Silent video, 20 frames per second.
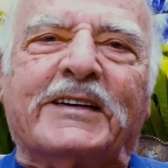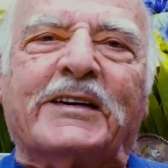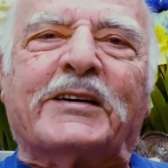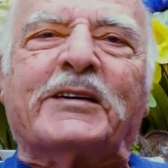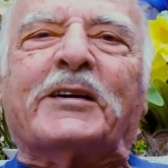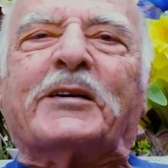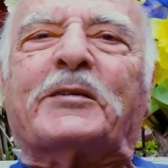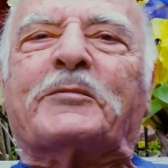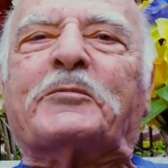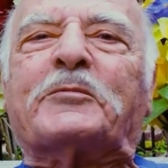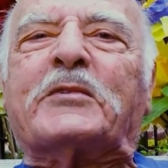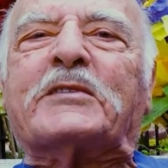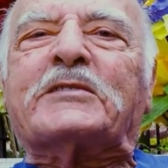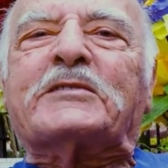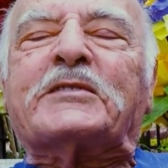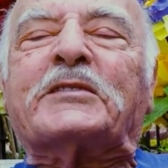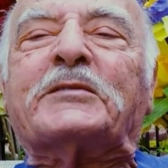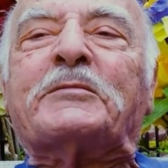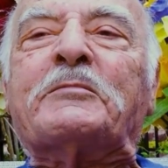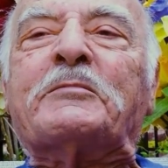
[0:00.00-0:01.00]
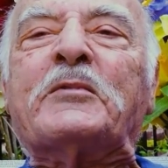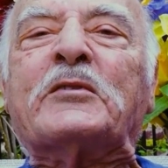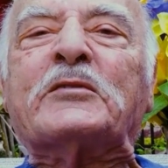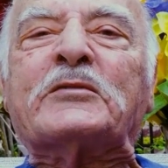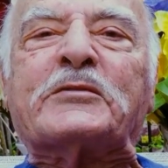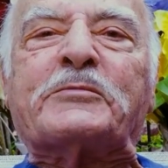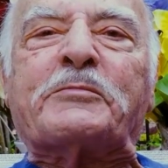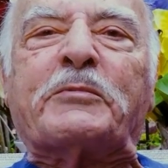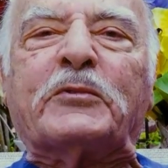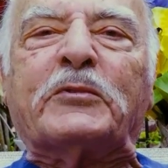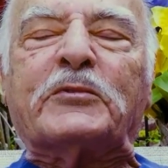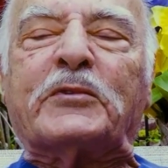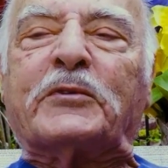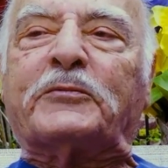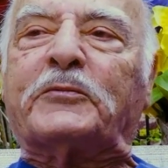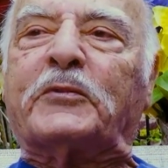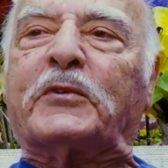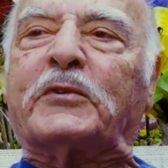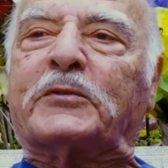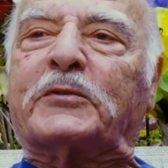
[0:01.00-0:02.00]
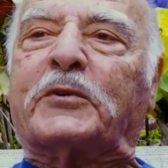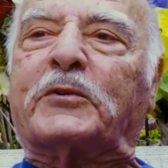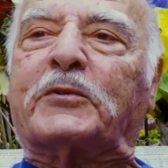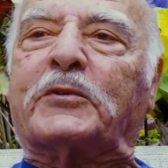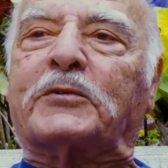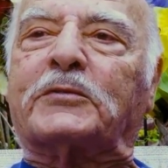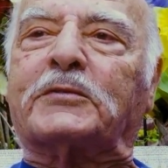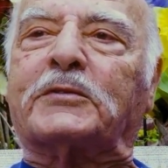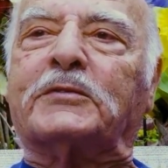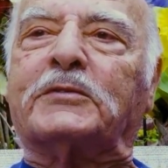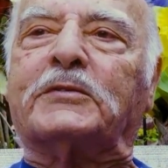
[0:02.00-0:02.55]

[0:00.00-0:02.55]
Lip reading: it was the most beautiful girl.